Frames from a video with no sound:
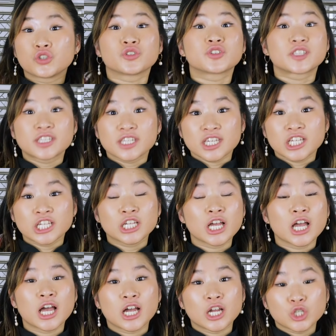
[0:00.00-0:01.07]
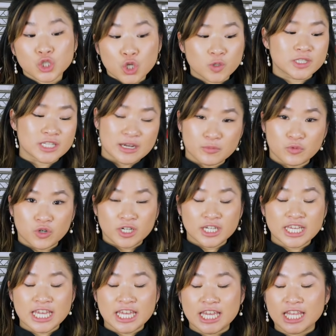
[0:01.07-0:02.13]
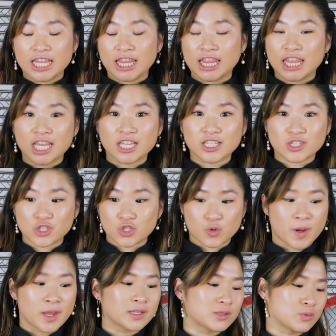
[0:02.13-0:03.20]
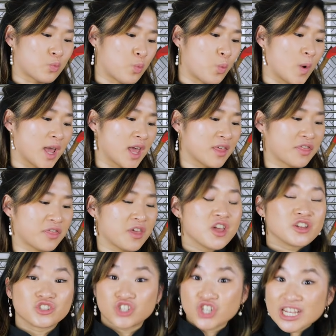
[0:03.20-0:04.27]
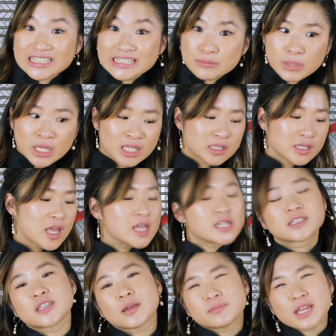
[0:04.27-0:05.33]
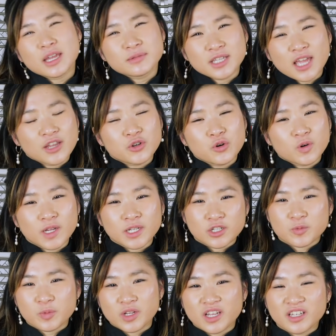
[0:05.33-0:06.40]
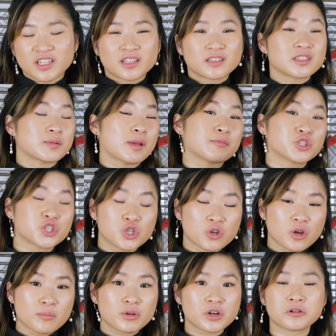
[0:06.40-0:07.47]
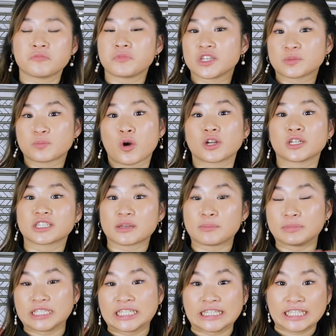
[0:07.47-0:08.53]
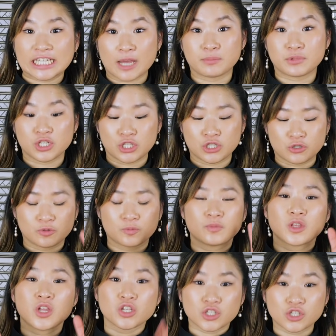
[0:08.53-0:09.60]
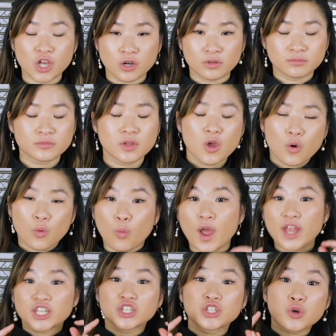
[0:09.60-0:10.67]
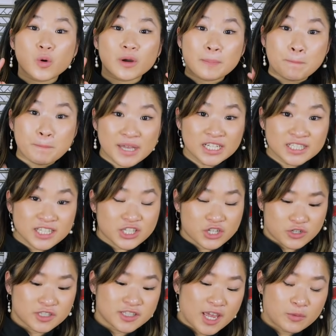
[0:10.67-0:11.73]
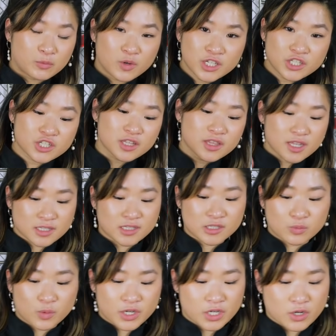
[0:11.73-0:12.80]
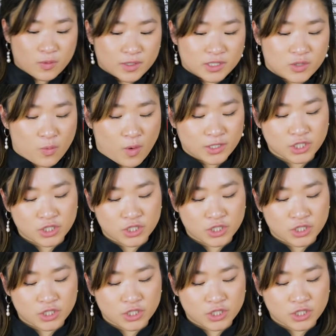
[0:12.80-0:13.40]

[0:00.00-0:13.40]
You'll see Rou Jia in the streets with just meat. Sometimes they add coriander, spring onions, sometimes cucumber. This part is completely up to you. So, when you're building your sandwich, this is what you're going to want